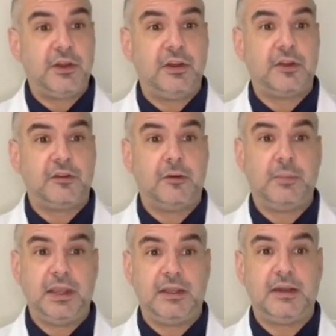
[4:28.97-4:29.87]
conductor
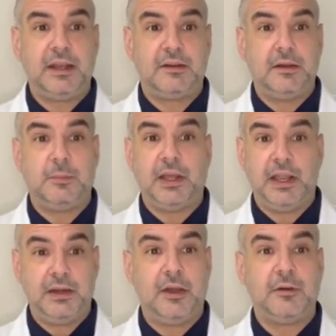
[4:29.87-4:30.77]
being connected by
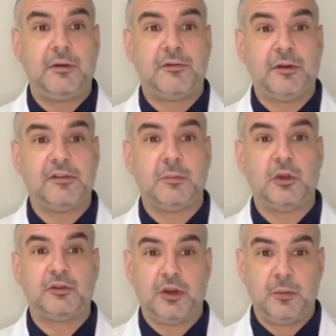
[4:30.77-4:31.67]
a
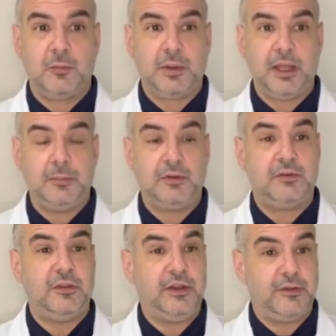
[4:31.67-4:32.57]
non-reversible Dremel pipe
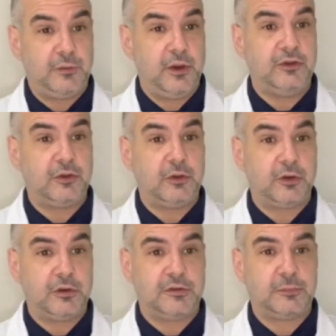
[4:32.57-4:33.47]
to the differential
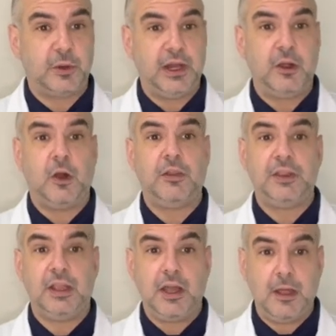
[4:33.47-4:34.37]
girdle spring on
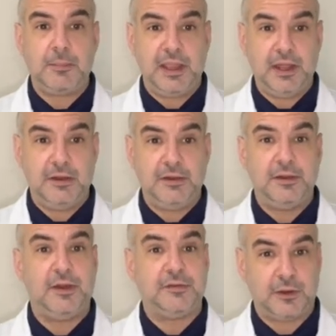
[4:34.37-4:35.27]
the up end
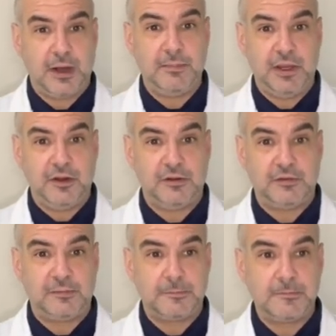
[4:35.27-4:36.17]
of the
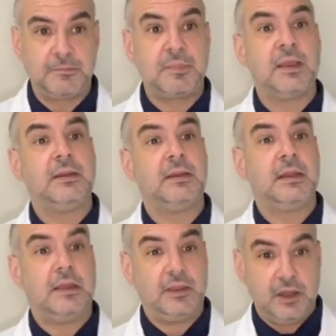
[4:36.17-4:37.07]
Grammeters.
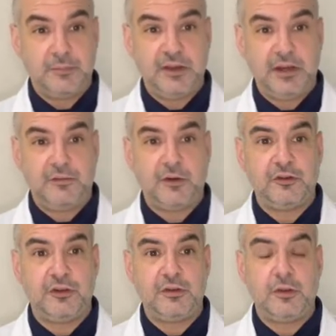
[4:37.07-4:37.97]
In the updated
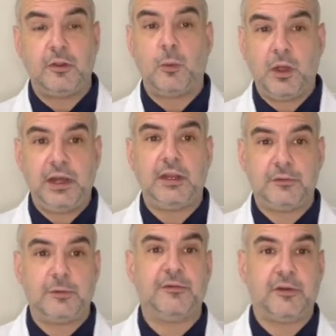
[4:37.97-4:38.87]
version, the winding
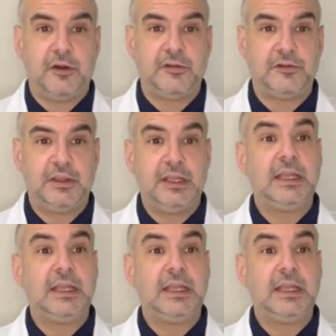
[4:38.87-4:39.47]
is reversed,